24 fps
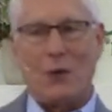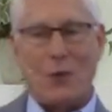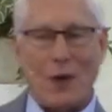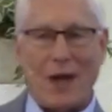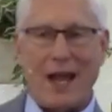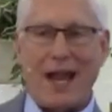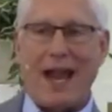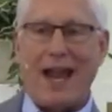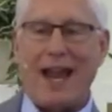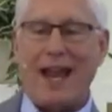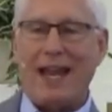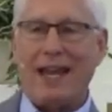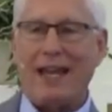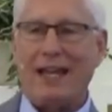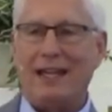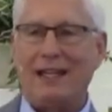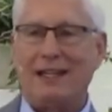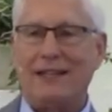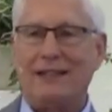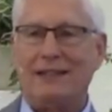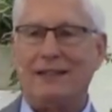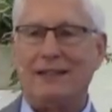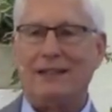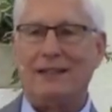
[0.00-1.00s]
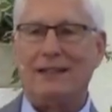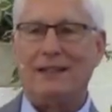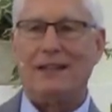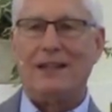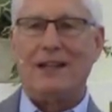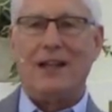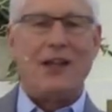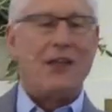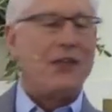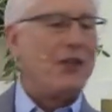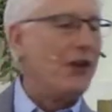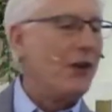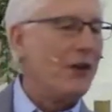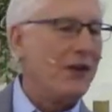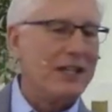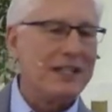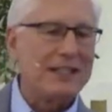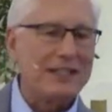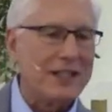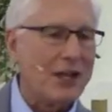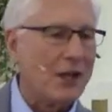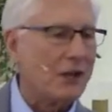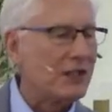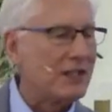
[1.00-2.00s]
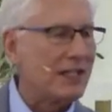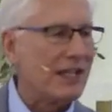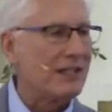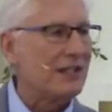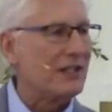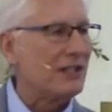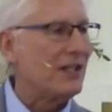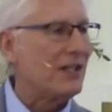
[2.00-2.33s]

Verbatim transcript: way. There is no such